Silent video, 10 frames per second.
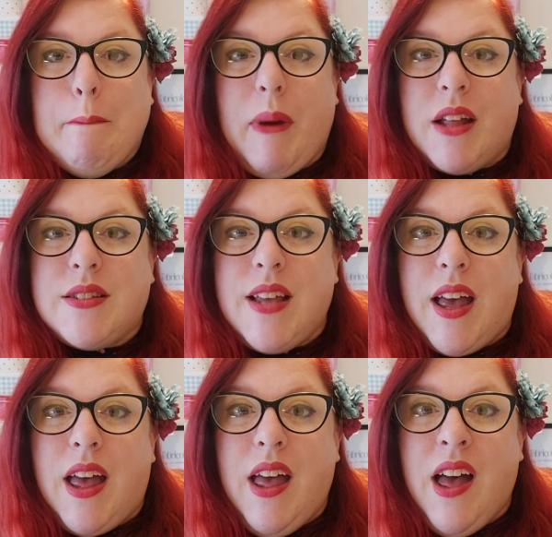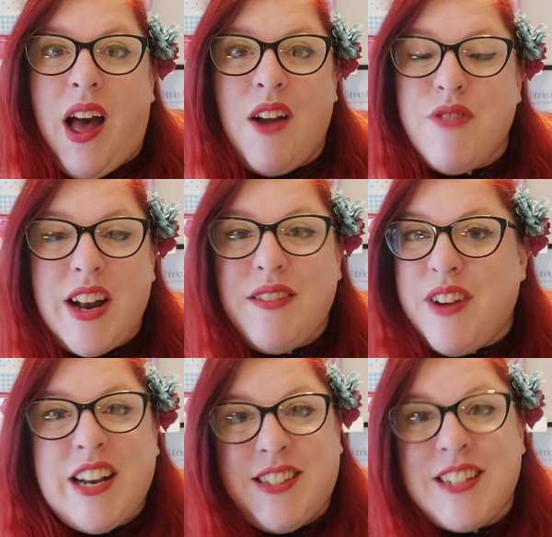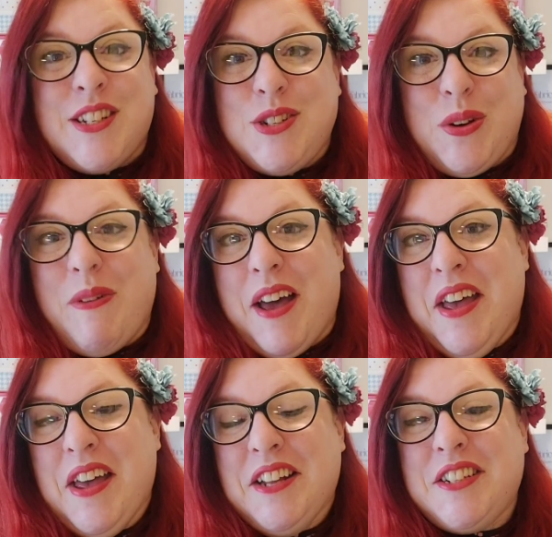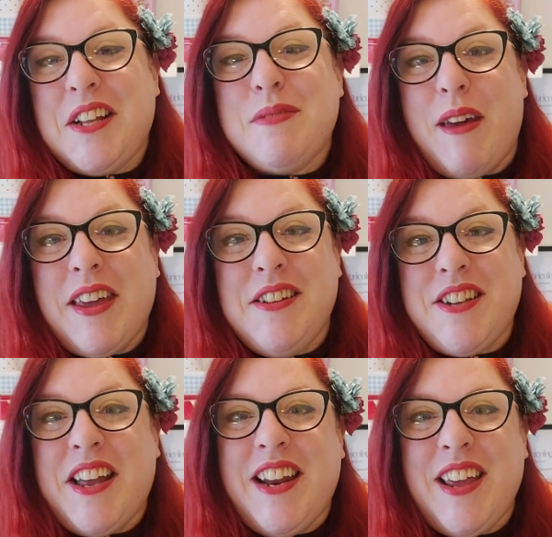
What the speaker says: But I really, really did enjoy my jeans making journey,